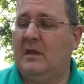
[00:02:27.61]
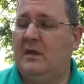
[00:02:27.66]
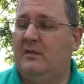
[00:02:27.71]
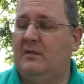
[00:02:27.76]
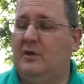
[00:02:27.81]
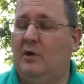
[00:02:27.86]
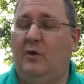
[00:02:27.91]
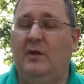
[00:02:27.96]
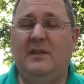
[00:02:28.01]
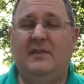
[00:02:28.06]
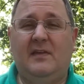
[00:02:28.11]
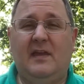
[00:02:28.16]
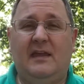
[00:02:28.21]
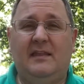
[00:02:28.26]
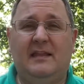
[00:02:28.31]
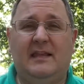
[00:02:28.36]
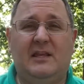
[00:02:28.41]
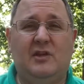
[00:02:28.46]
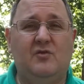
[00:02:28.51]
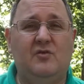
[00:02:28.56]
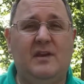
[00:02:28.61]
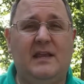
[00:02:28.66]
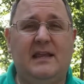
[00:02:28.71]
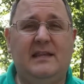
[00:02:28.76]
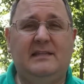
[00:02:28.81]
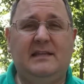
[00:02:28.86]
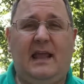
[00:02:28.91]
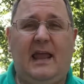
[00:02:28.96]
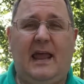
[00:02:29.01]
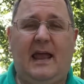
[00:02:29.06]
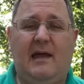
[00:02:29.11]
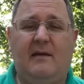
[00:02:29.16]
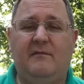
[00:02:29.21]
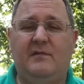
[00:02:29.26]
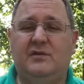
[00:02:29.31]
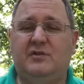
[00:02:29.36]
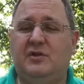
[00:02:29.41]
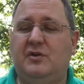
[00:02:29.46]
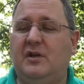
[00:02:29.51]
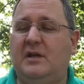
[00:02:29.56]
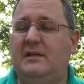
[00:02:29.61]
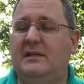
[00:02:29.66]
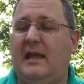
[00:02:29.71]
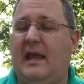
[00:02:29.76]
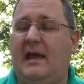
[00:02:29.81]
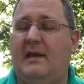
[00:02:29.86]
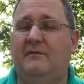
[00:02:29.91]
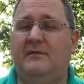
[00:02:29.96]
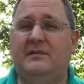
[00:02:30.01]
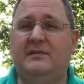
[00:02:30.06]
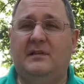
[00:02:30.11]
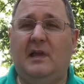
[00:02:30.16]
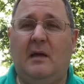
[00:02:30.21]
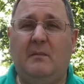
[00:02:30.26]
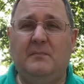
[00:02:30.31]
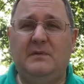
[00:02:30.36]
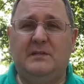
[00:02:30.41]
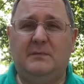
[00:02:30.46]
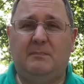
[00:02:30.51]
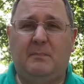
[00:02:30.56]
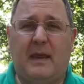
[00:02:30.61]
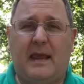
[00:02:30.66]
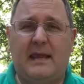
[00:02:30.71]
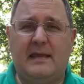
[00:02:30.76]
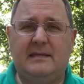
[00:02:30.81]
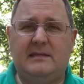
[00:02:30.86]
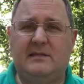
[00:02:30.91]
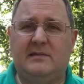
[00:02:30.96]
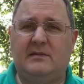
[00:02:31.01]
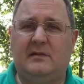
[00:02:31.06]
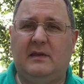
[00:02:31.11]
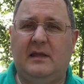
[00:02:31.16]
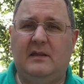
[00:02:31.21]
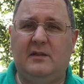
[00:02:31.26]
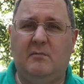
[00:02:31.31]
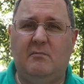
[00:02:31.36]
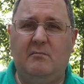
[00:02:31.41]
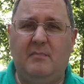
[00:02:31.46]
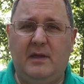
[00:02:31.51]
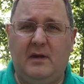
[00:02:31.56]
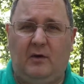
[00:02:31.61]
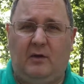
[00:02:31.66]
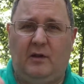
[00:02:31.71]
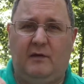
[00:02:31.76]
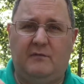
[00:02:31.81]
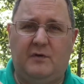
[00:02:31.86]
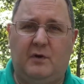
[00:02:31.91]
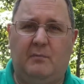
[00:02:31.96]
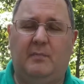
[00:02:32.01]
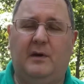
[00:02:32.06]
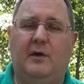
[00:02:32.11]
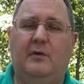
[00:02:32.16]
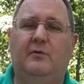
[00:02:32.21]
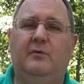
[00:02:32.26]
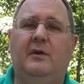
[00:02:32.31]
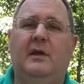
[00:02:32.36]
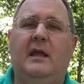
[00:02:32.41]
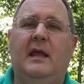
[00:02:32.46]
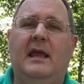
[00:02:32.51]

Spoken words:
The only thing that you need to have is you need to have some space in the middle of your boat